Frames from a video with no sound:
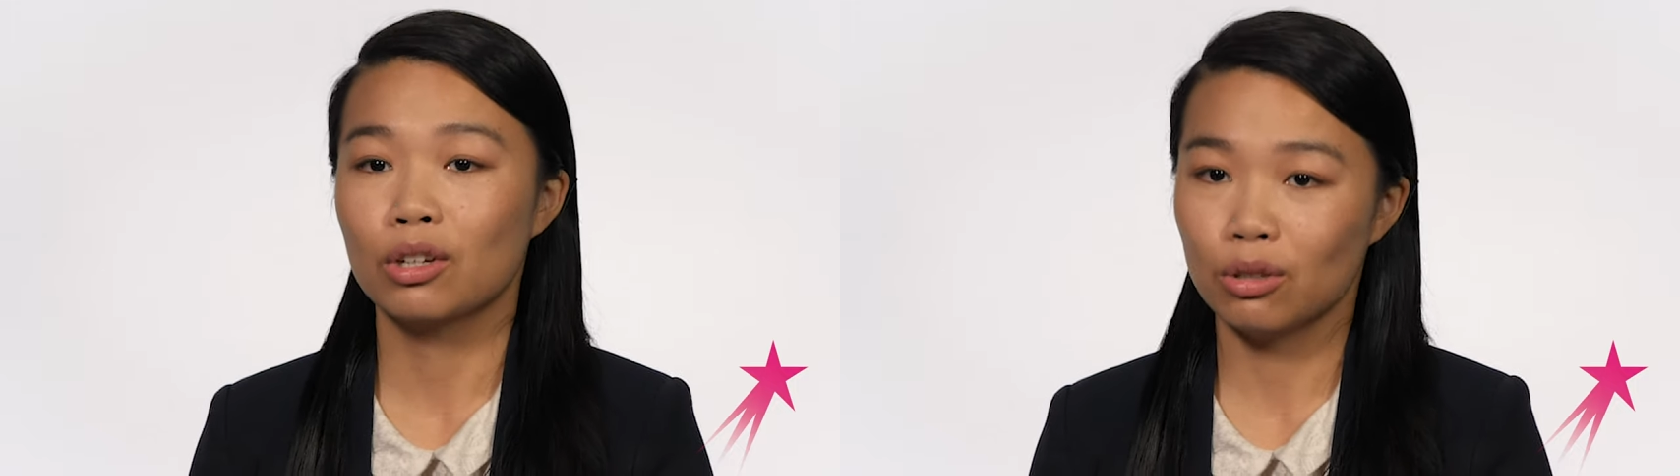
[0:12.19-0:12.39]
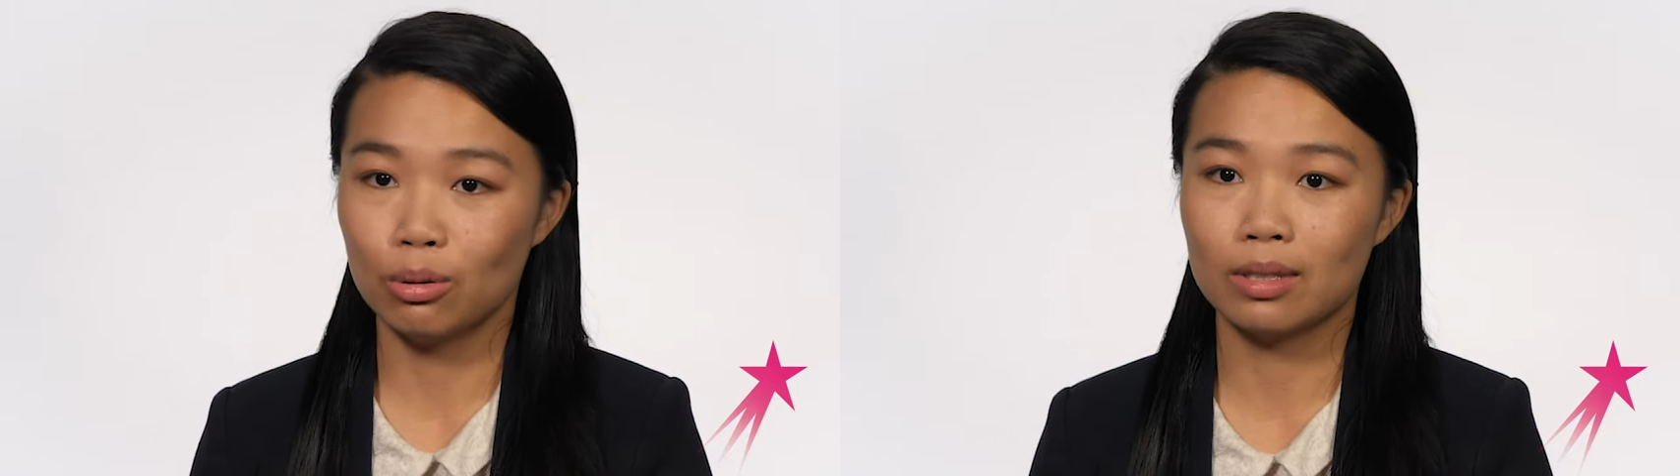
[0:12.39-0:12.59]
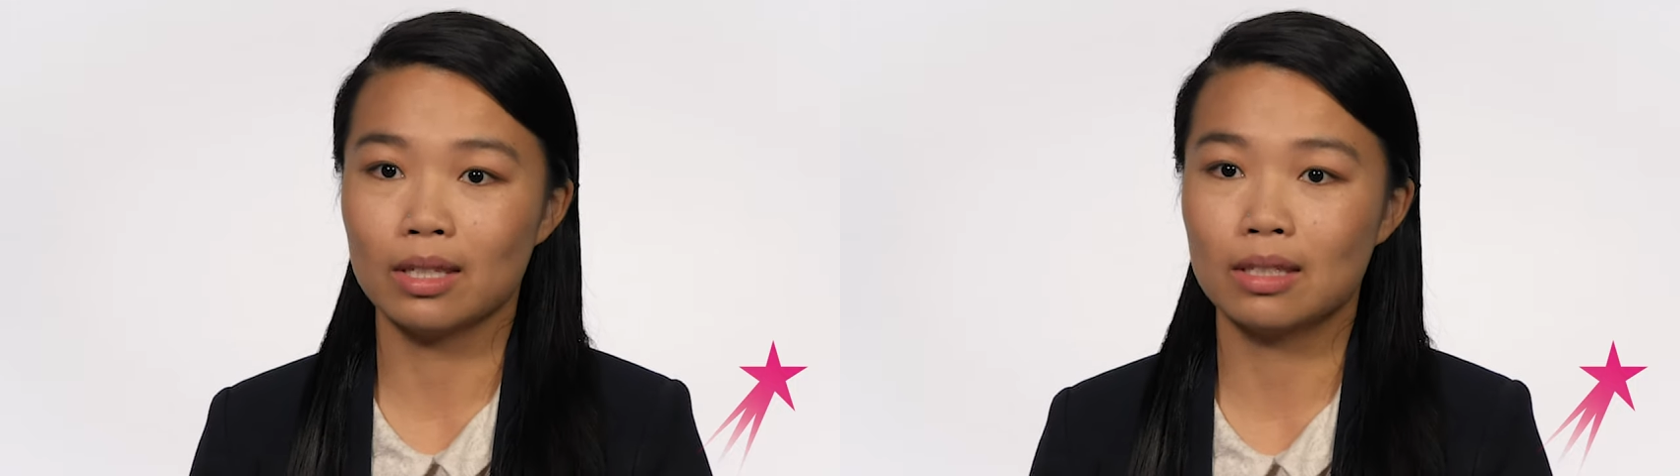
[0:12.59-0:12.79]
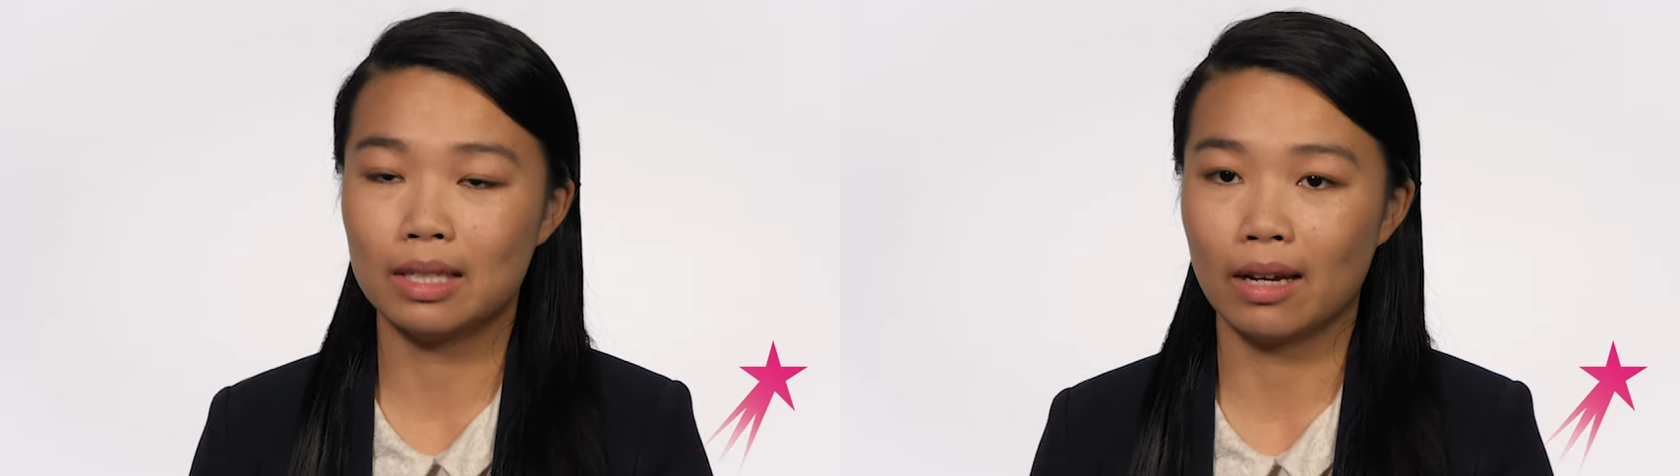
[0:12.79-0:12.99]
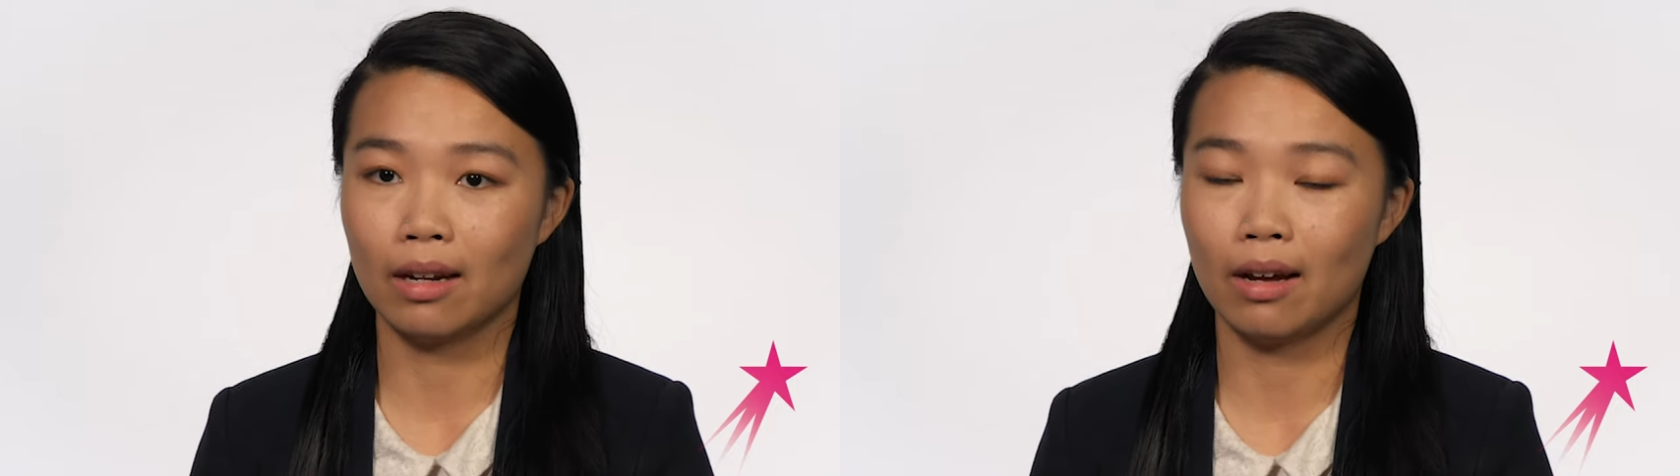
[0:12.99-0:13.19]
uses
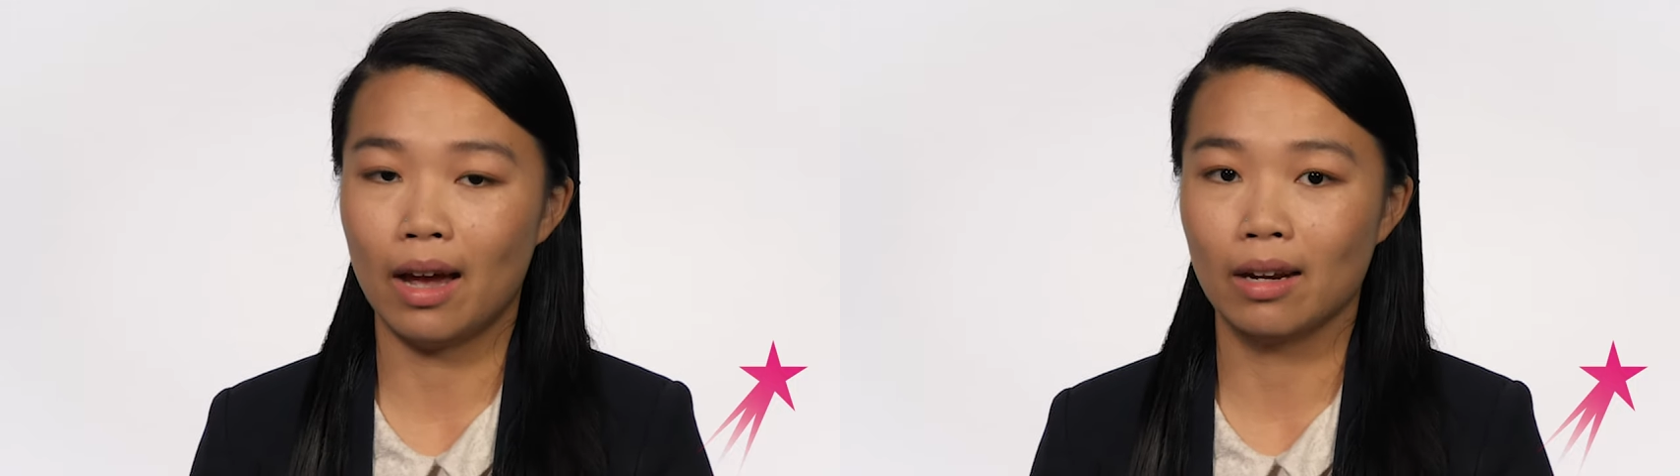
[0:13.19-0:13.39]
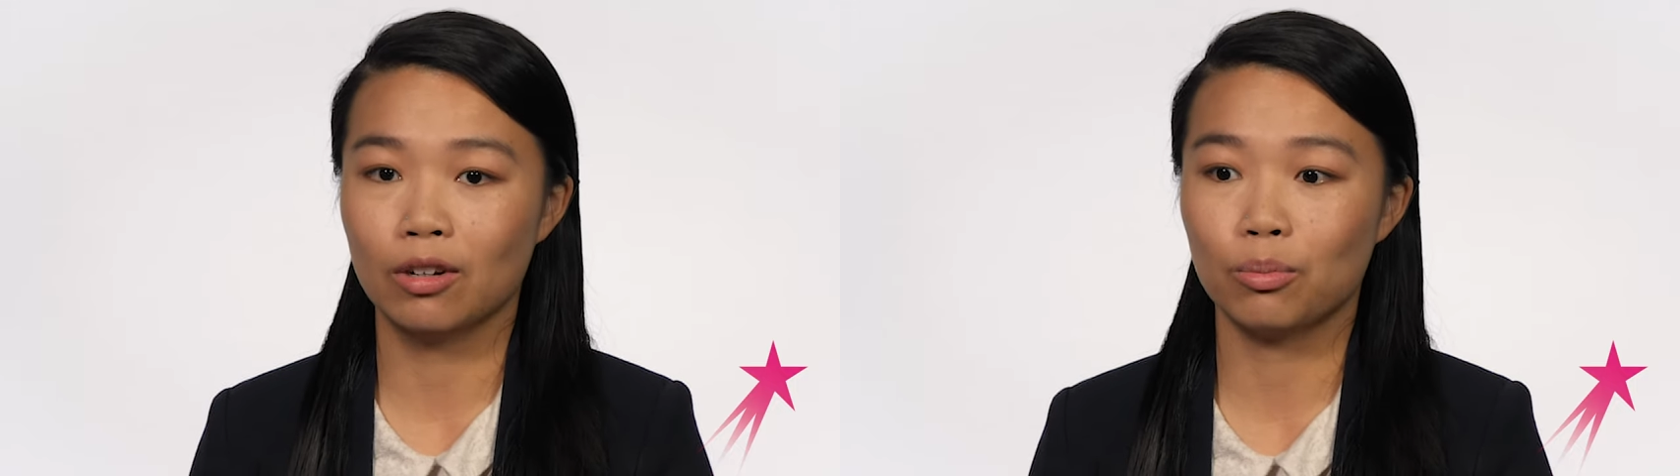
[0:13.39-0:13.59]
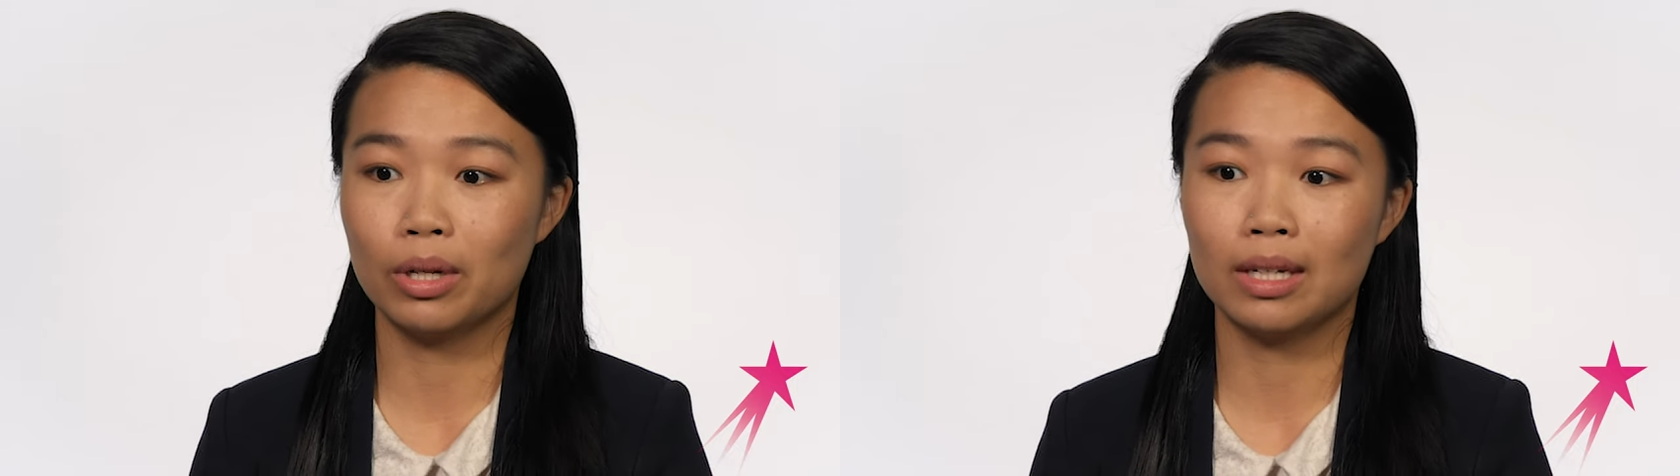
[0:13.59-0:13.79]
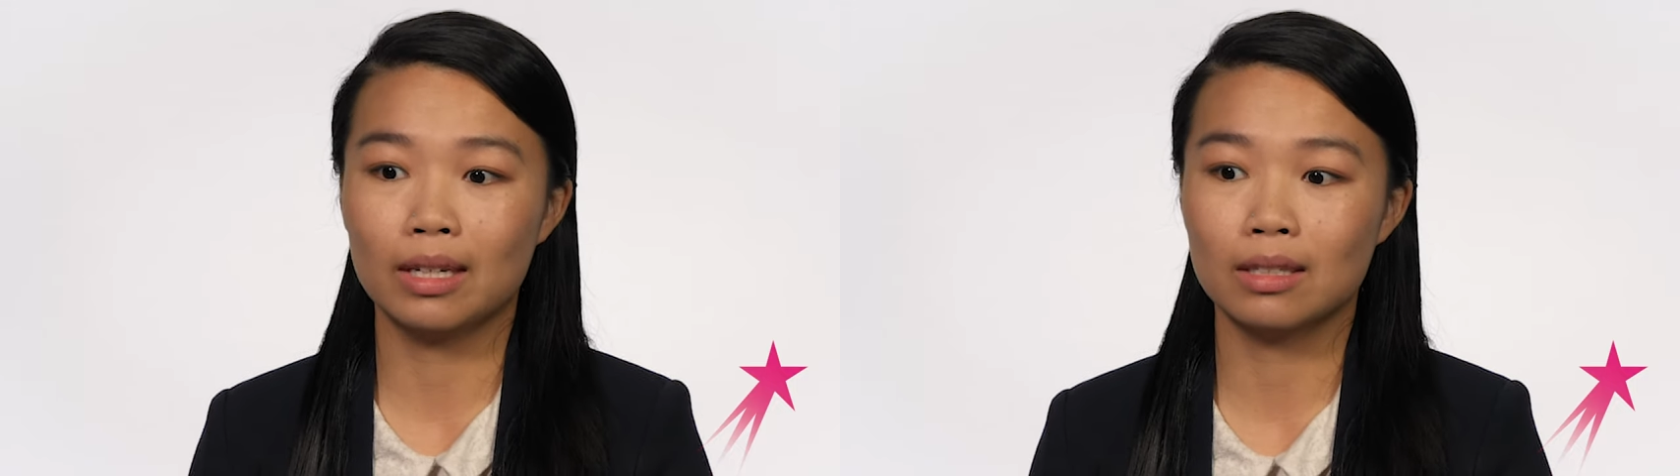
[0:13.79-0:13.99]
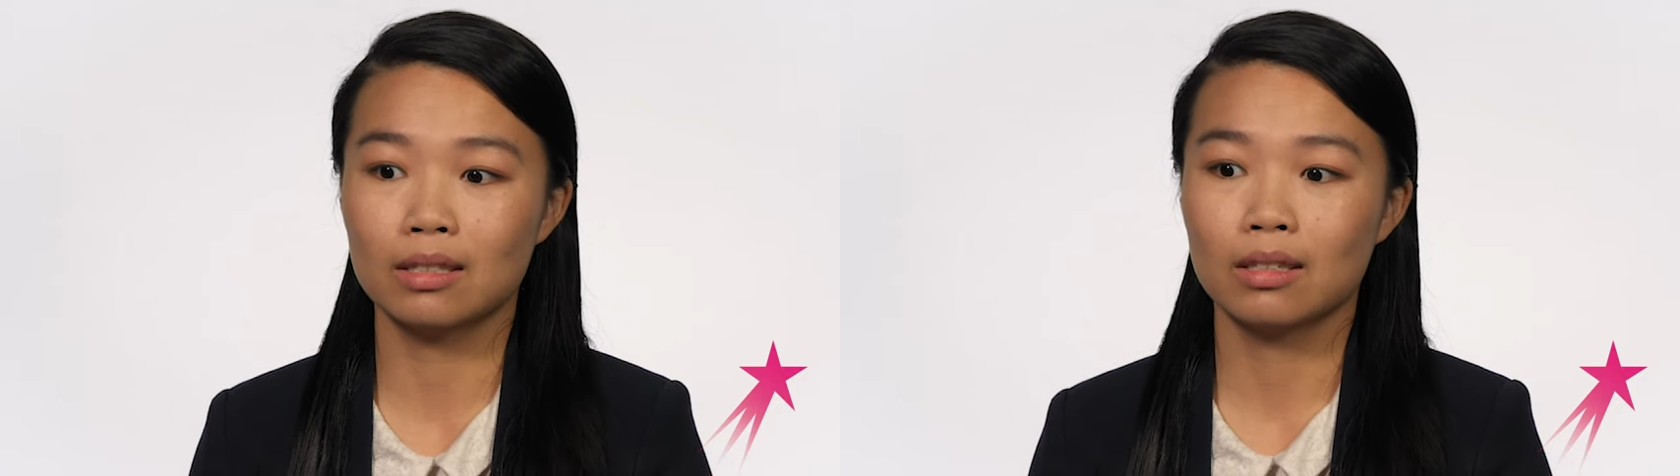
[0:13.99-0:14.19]
data, and we
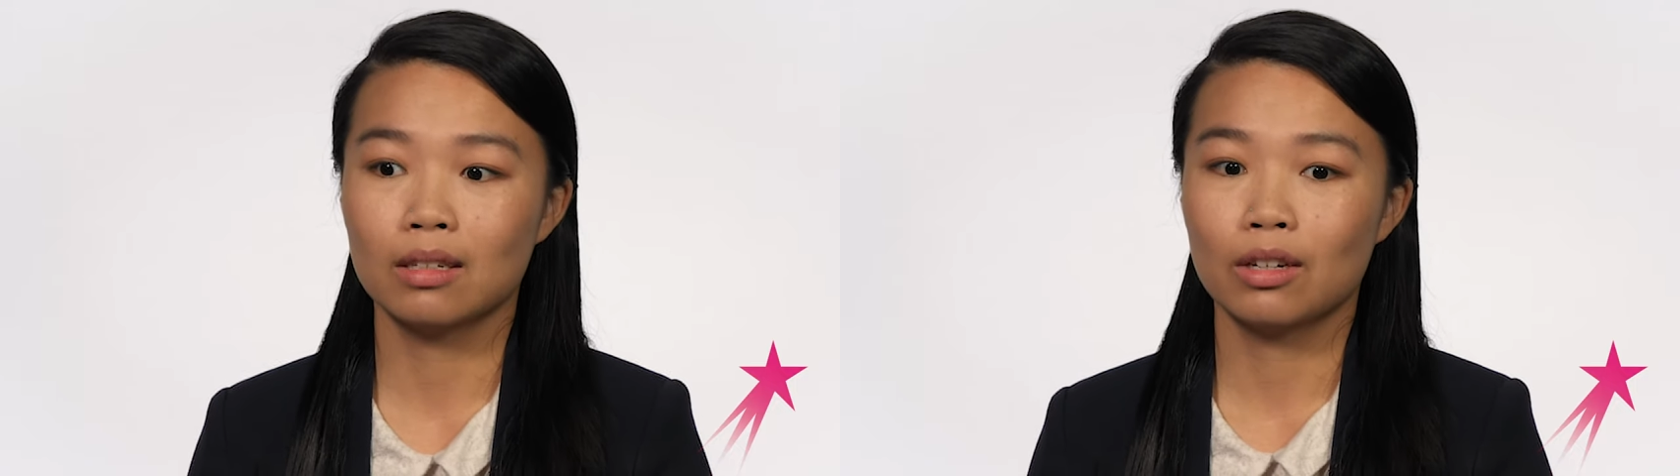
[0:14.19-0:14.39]
need